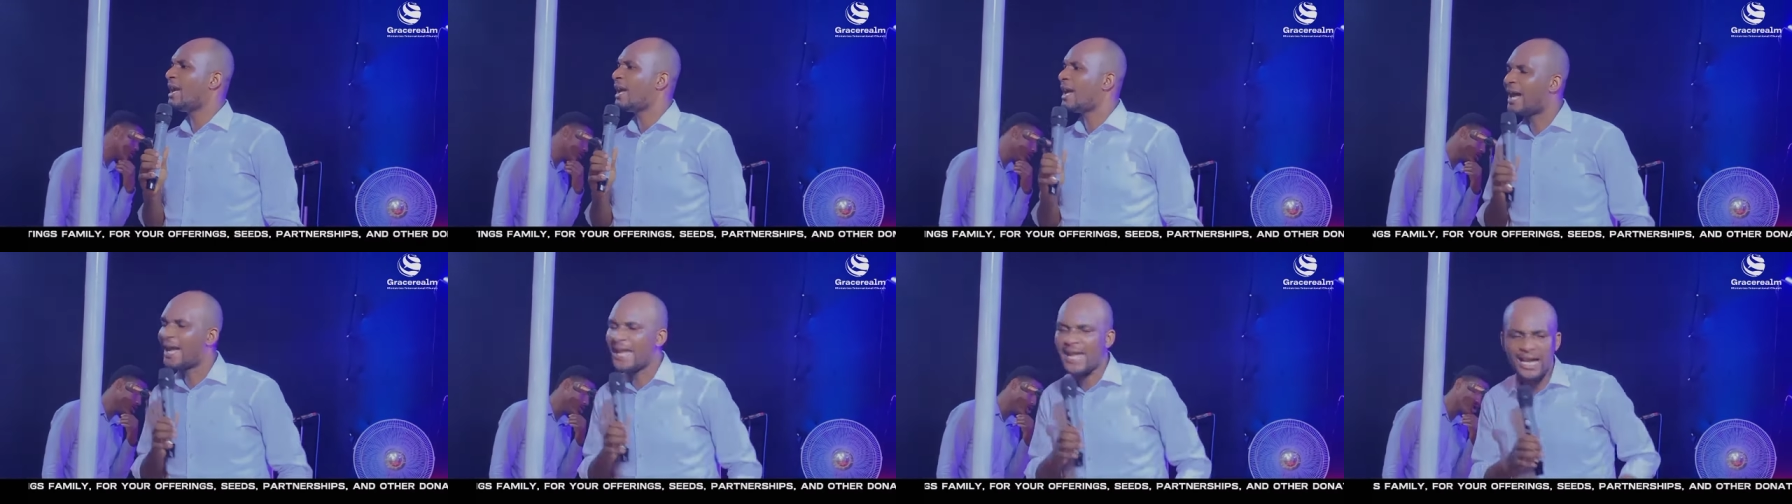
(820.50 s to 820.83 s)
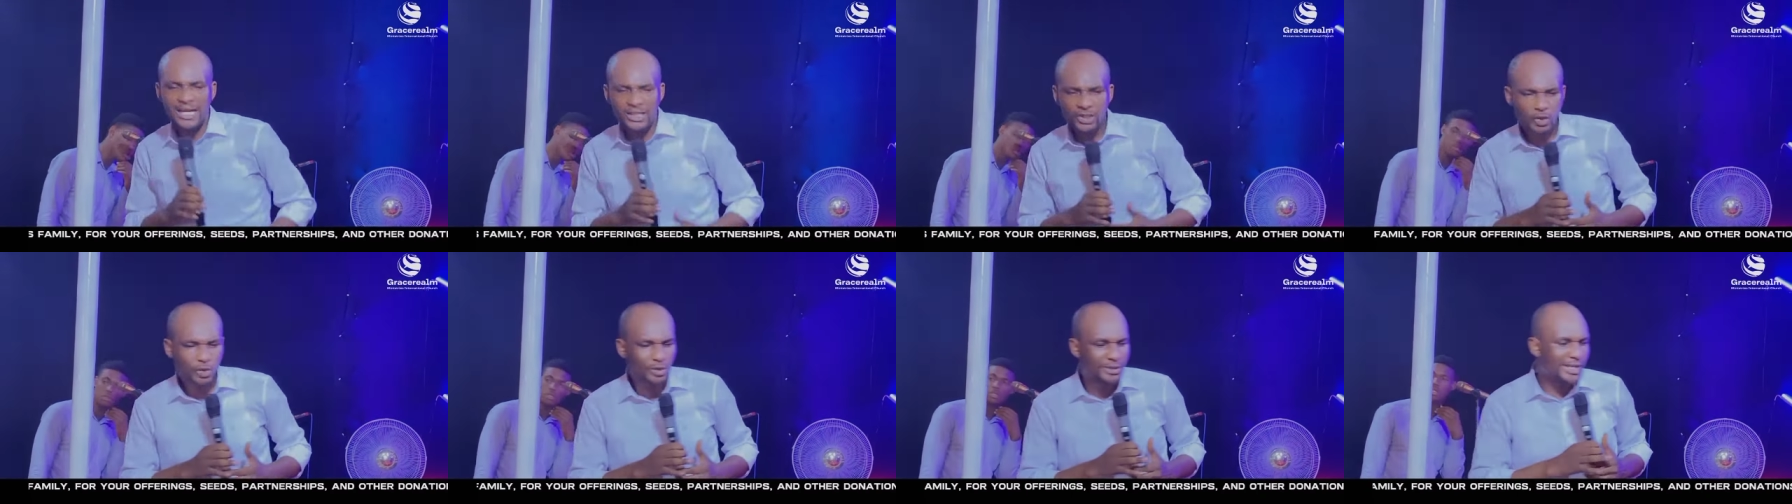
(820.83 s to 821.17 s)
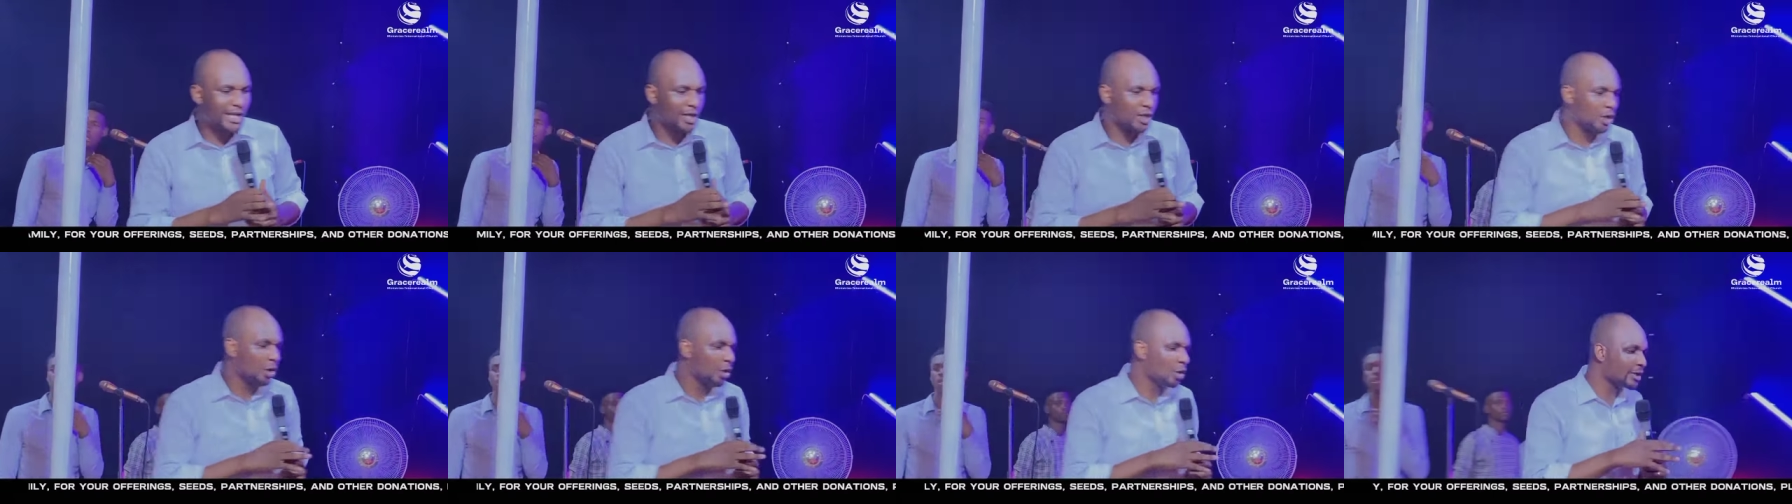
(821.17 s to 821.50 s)
I had to
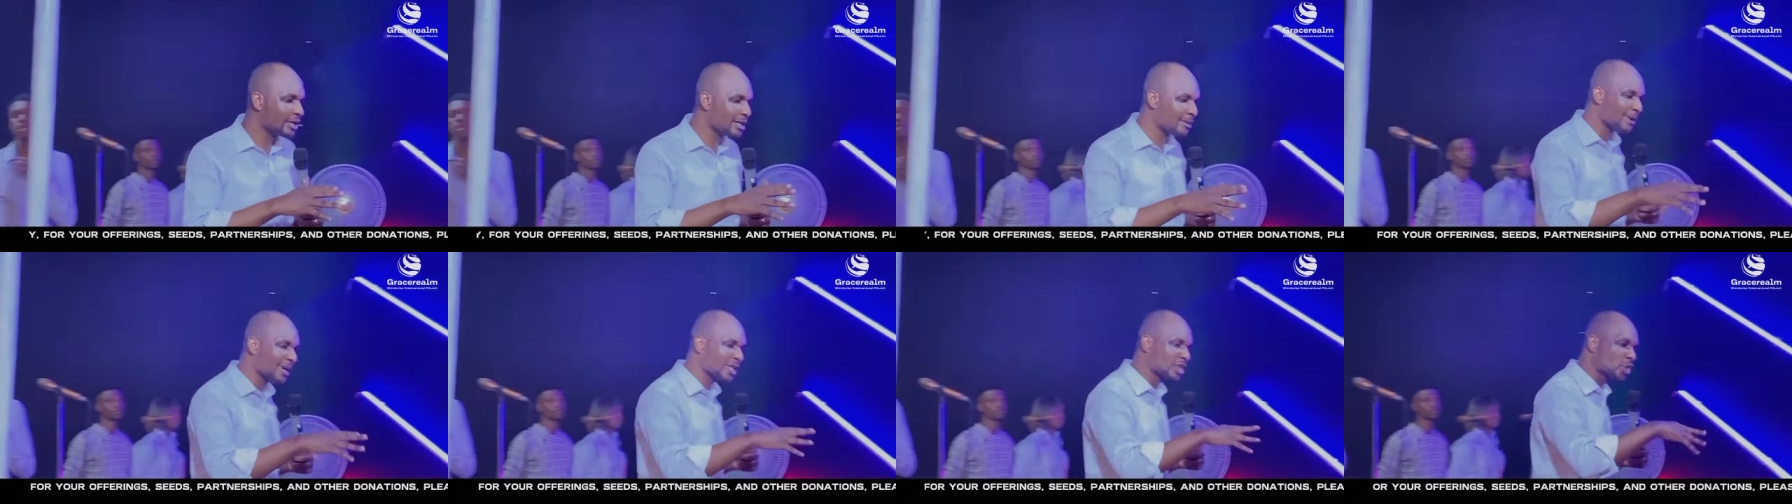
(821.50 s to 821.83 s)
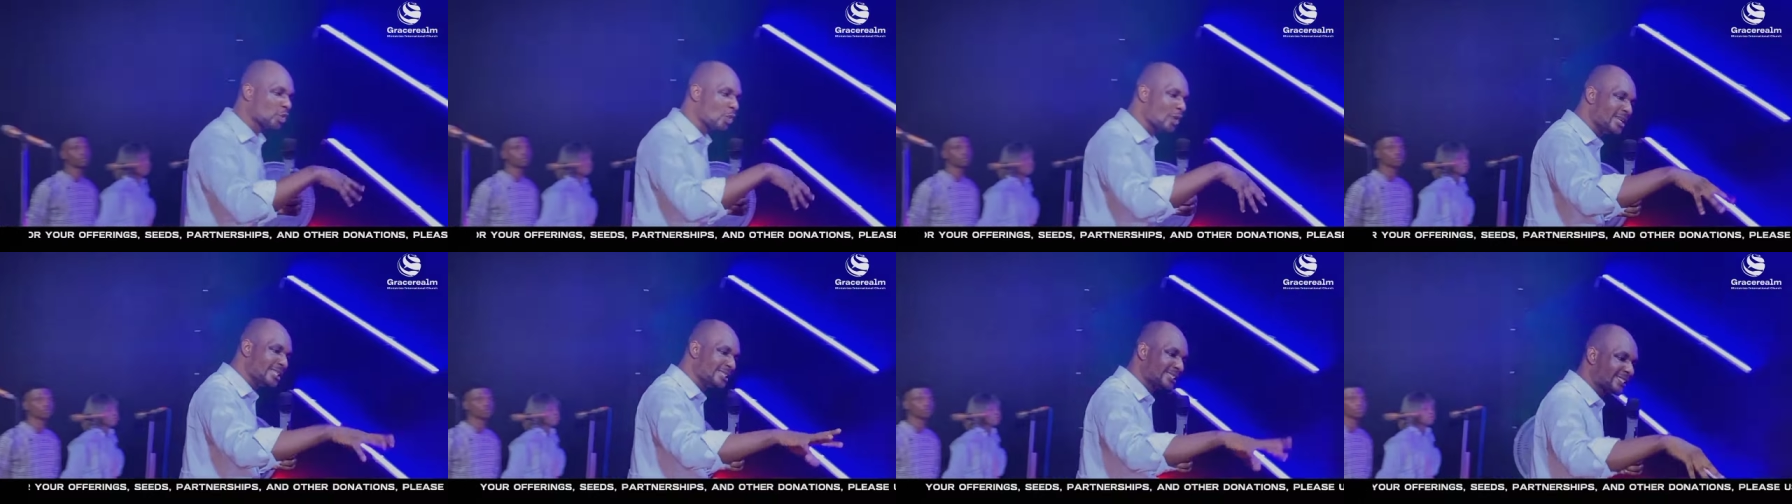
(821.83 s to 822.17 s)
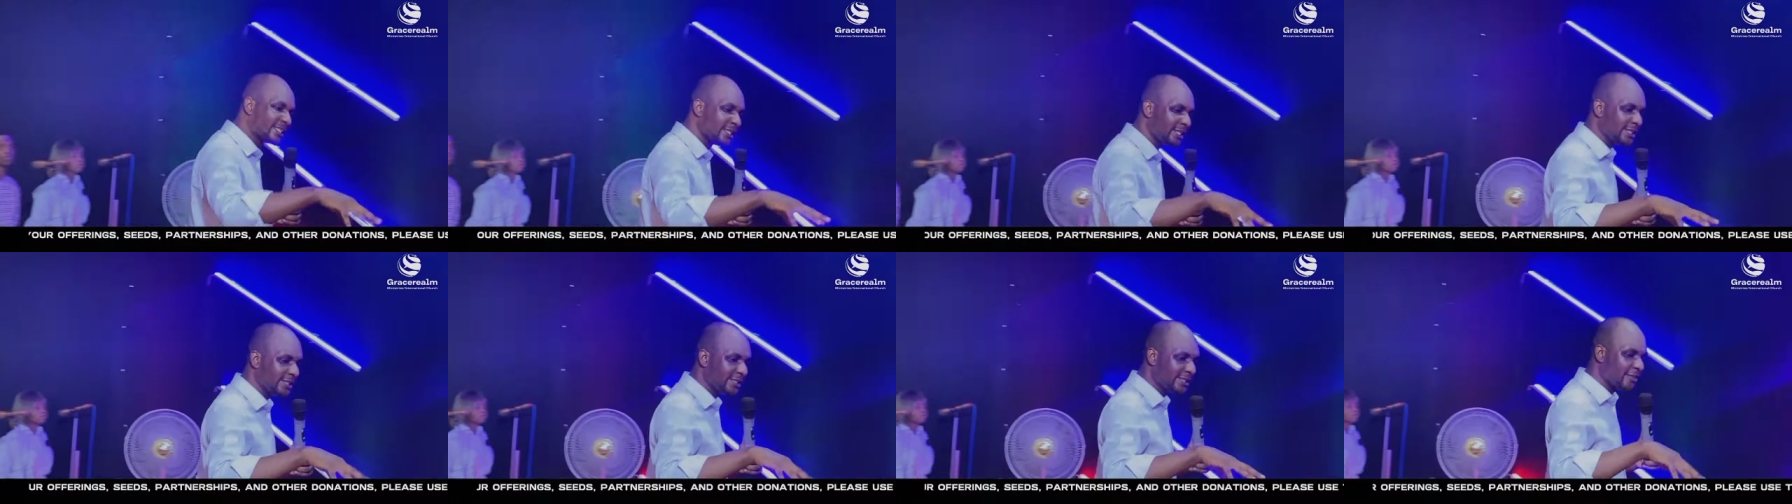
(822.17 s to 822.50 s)
download about
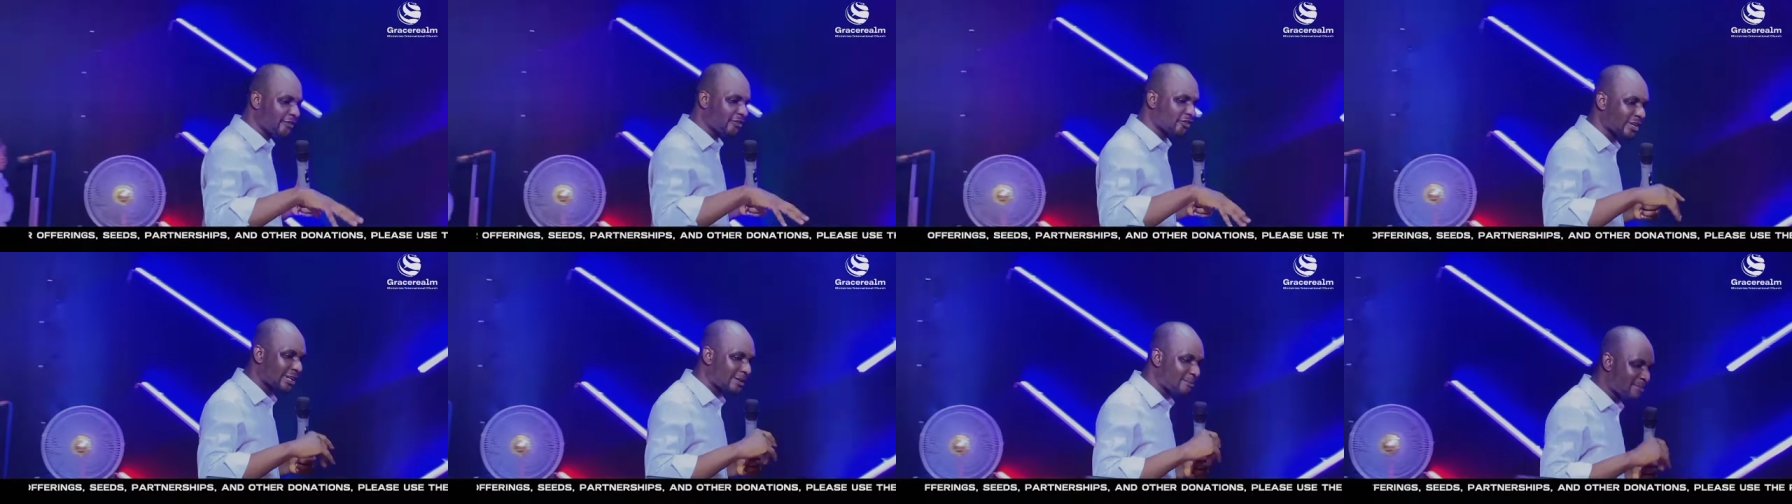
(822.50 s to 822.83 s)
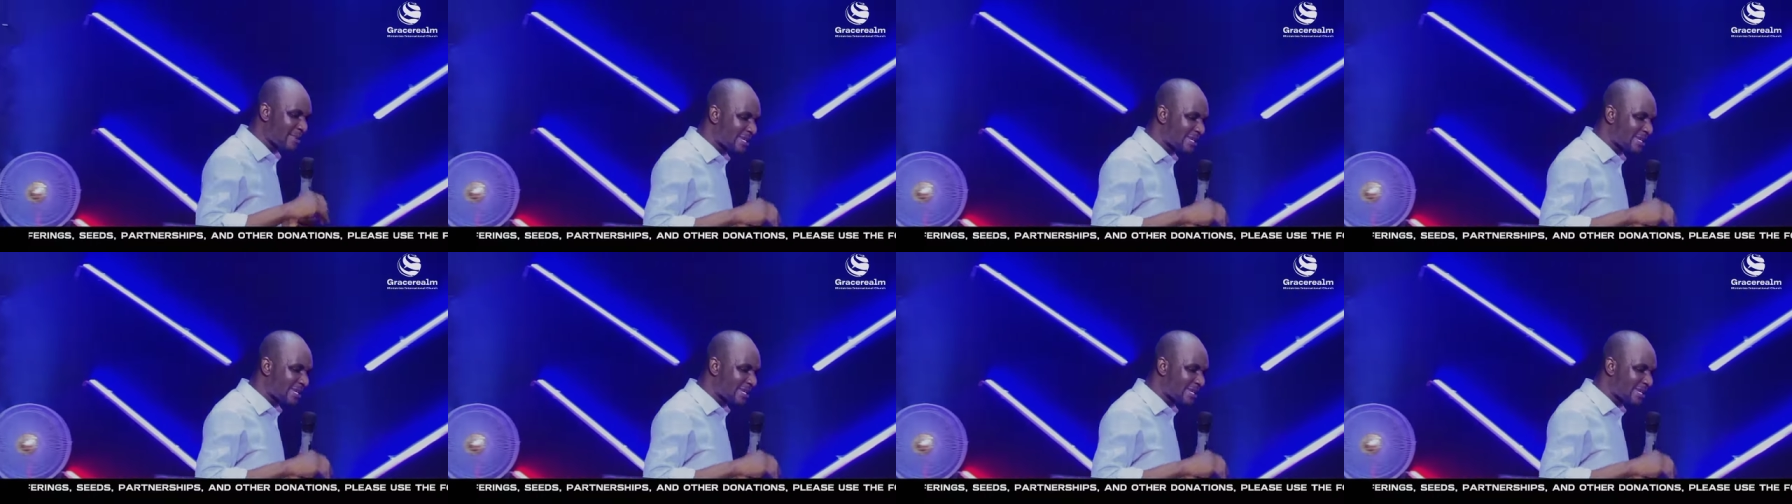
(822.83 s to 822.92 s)
20 different